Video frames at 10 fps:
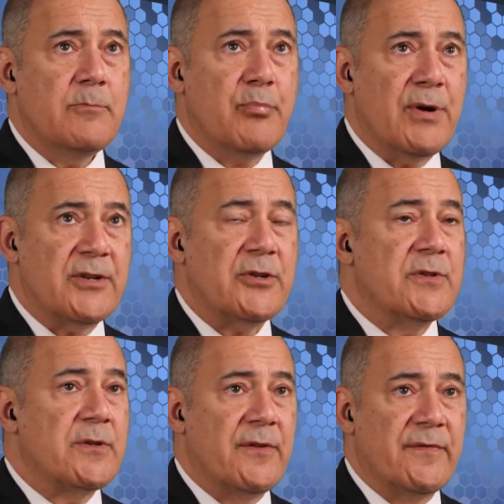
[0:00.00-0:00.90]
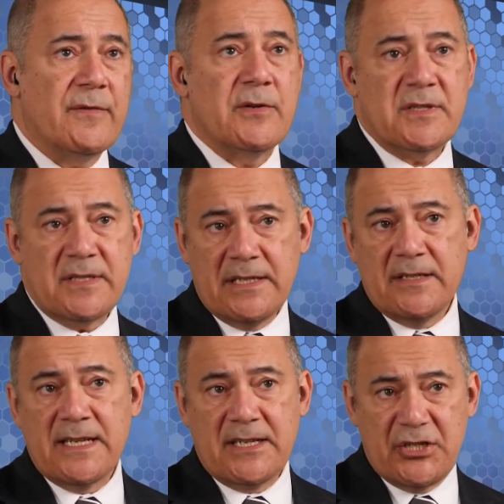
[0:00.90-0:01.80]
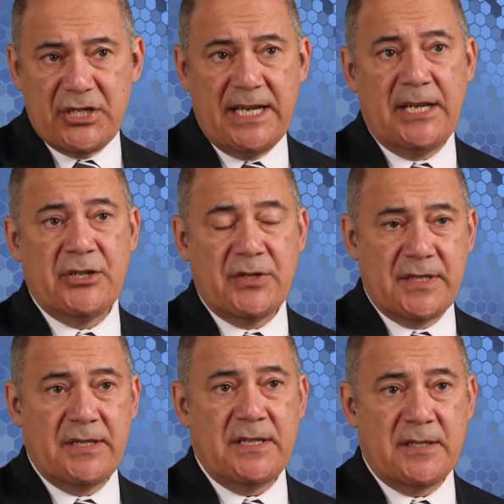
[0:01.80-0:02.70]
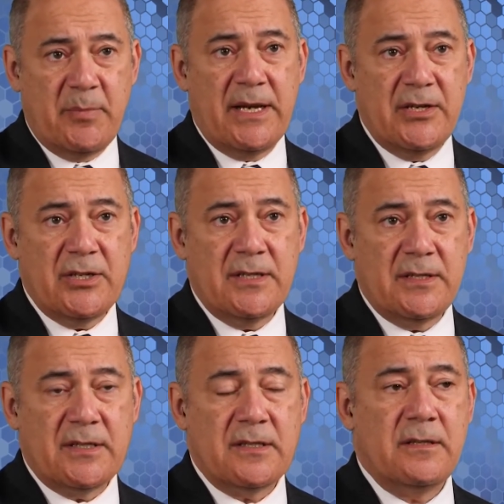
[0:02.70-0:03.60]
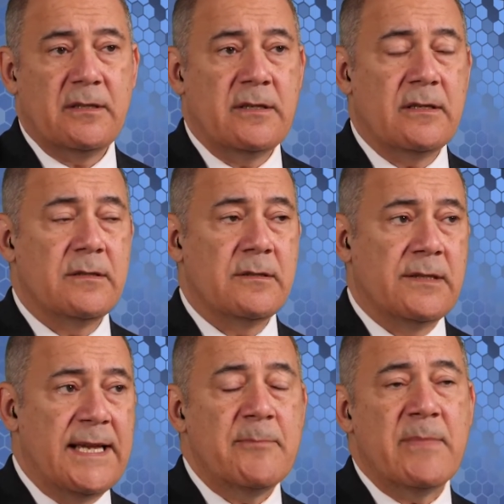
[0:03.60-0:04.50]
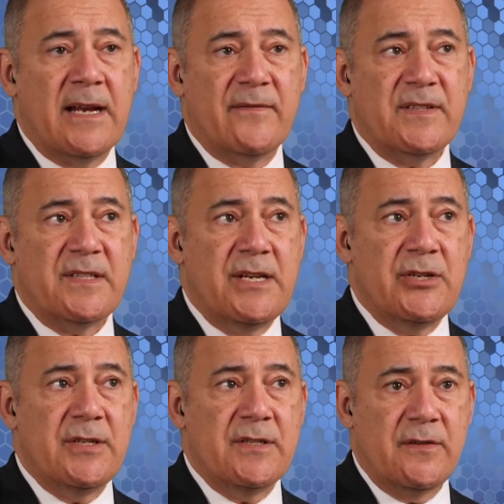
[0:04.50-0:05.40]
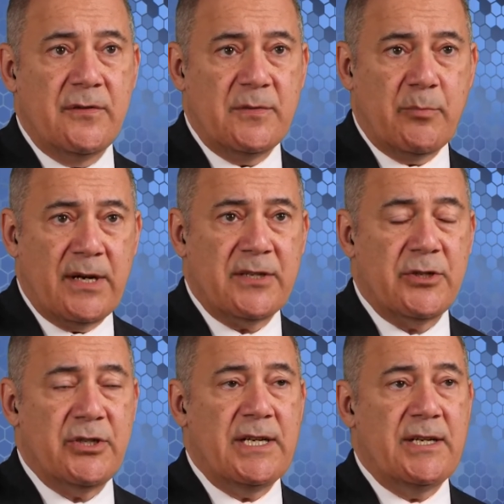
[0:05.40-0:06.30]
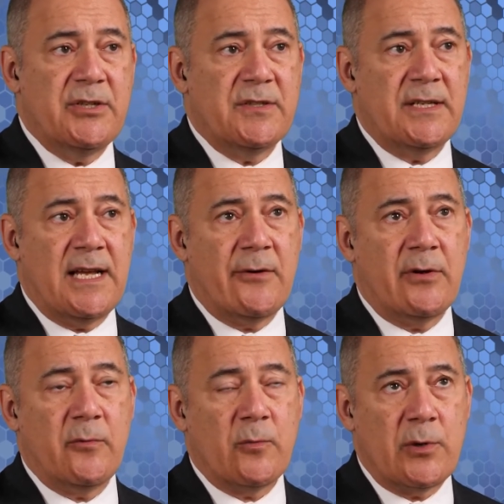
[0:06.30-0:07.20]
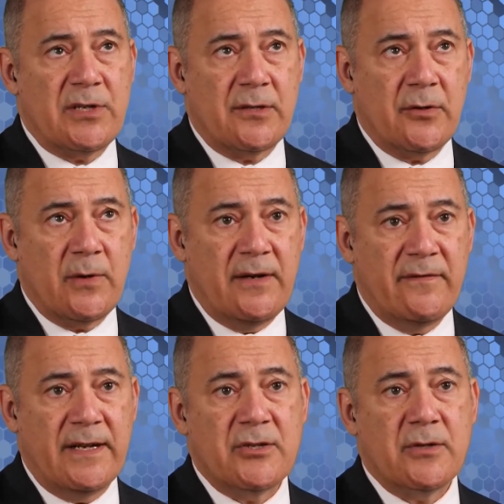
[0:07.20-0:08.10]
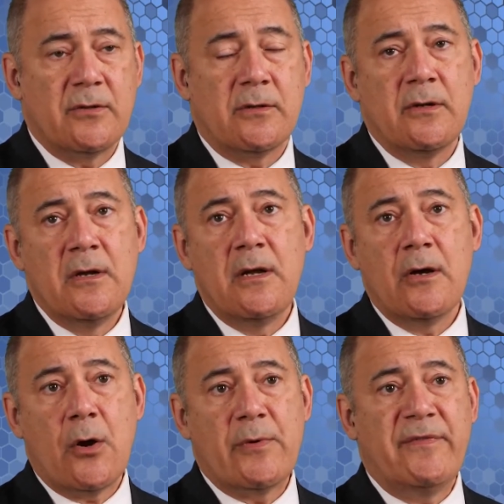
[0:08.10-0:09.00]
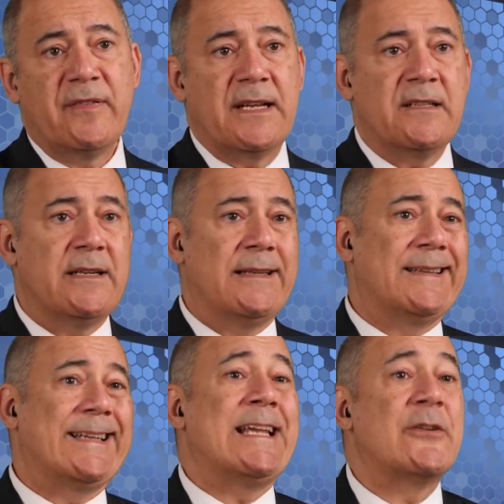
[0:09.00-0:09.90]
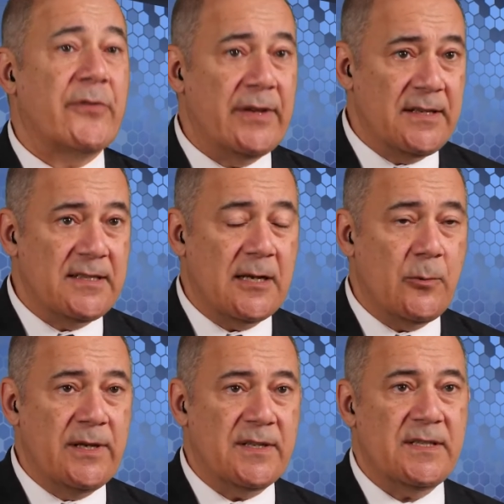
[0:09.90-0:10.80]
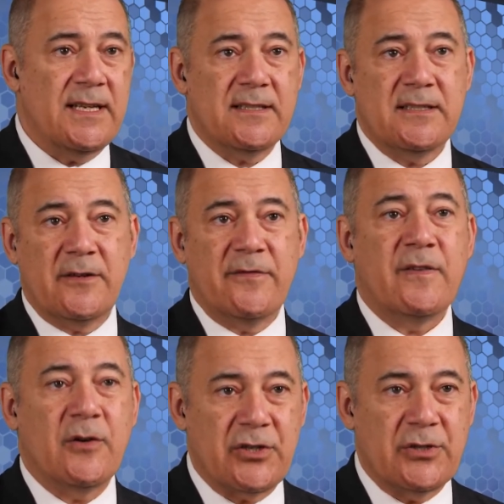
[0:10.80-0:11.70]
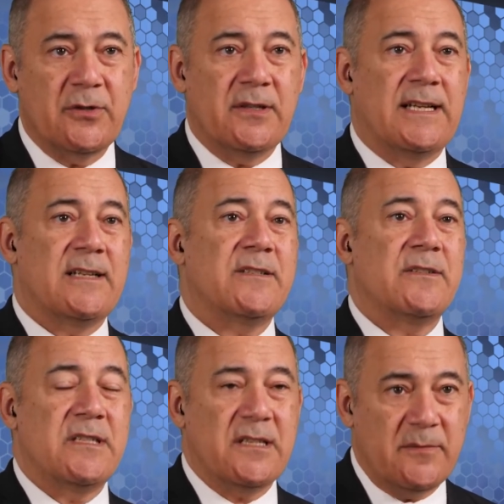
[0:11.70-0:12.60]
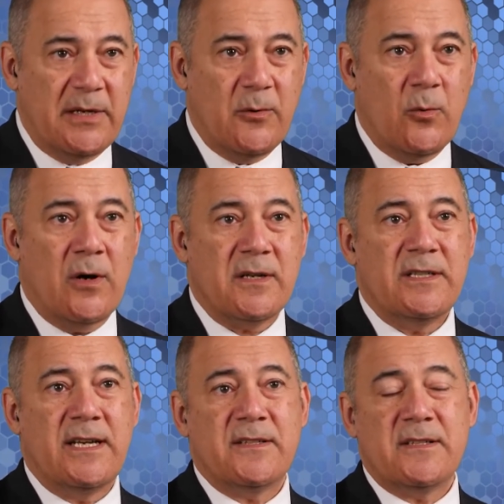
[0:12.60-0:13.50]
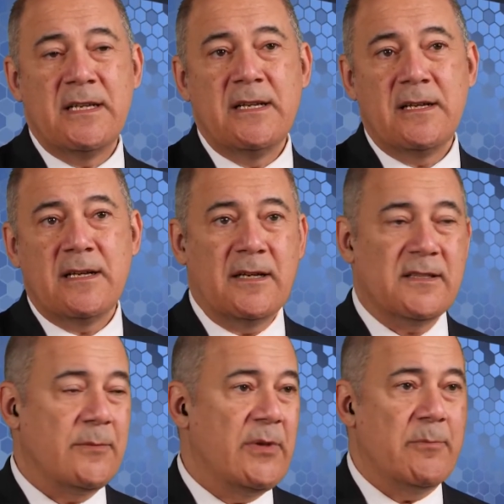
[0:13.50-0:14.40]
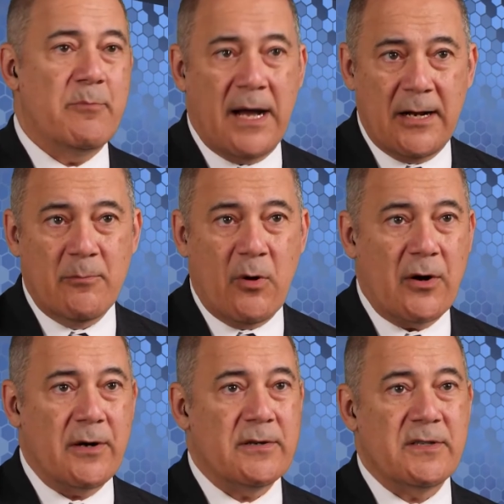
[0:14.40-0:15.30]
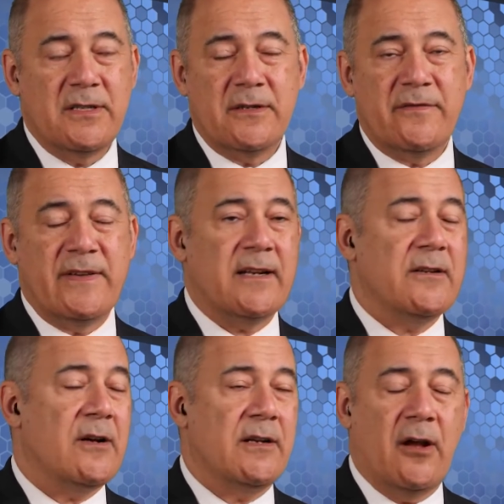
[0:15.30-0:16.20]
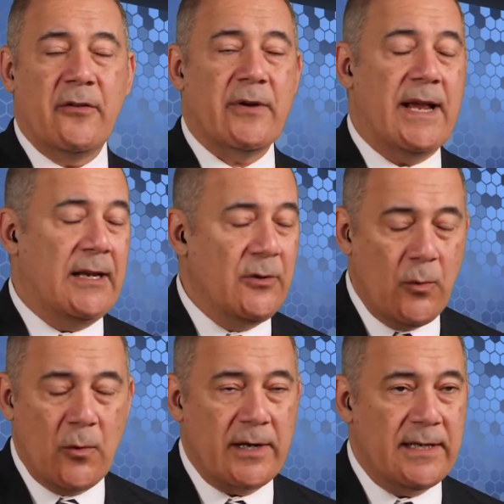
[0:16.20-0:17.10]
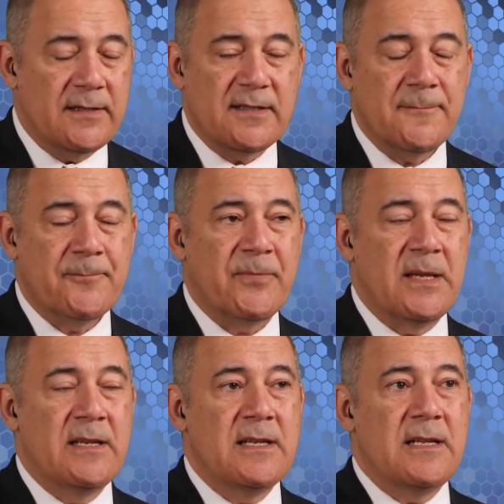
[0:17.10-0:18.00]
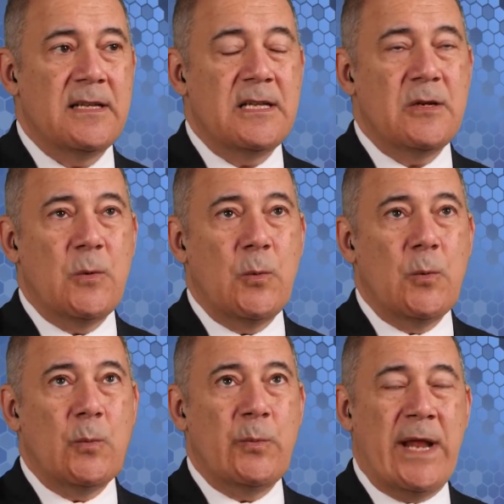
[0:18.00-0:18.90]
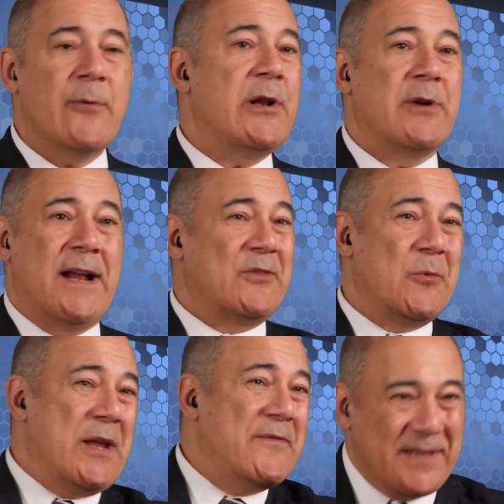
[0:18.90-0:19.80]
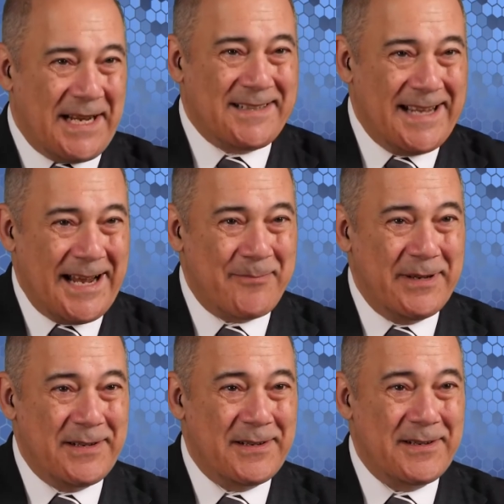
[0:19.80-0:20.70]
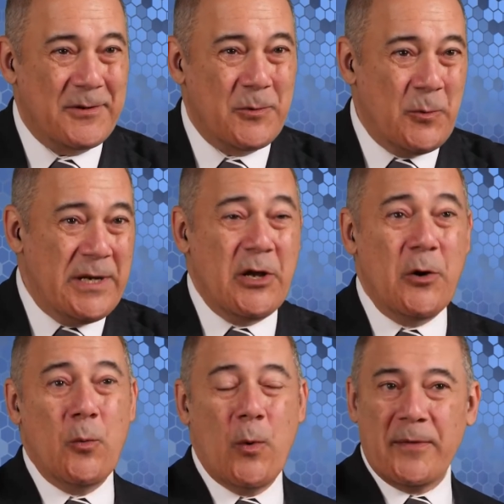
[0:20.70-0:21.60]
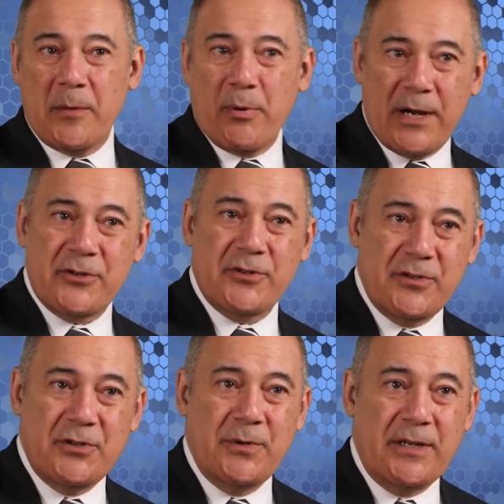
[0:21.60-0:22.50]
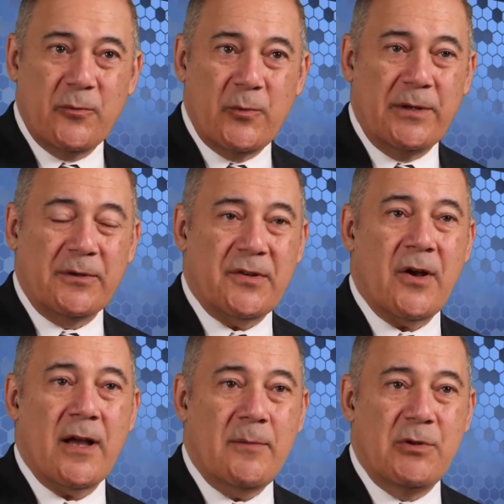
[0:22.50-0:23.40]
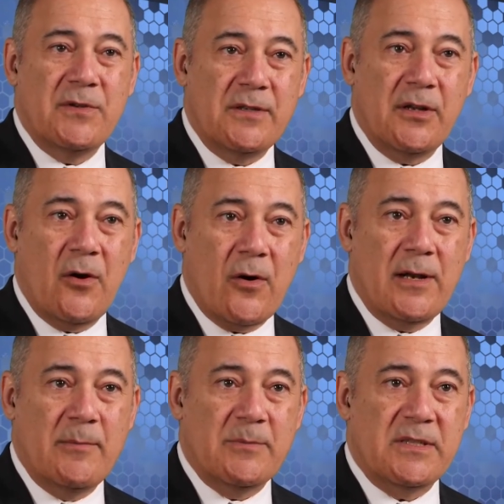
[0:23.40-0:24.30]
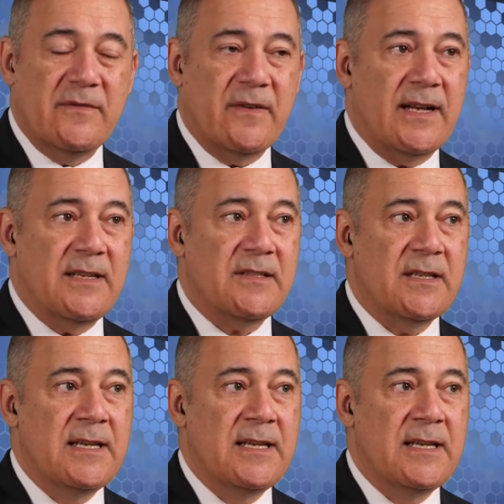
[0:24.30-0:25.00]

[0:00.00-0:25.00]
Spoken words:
Pressures are the first things that changes in these patients. The late manifestations of those pressure changes and how it works on the right ventricle are reflected in later things that we assess, their functional class, their 6-minute walk test, some of the biomarkers, their effect on other end organs. Now we don't have to wait for that to happen. We know what the pressures are doing in real time using the CardioMEMS device,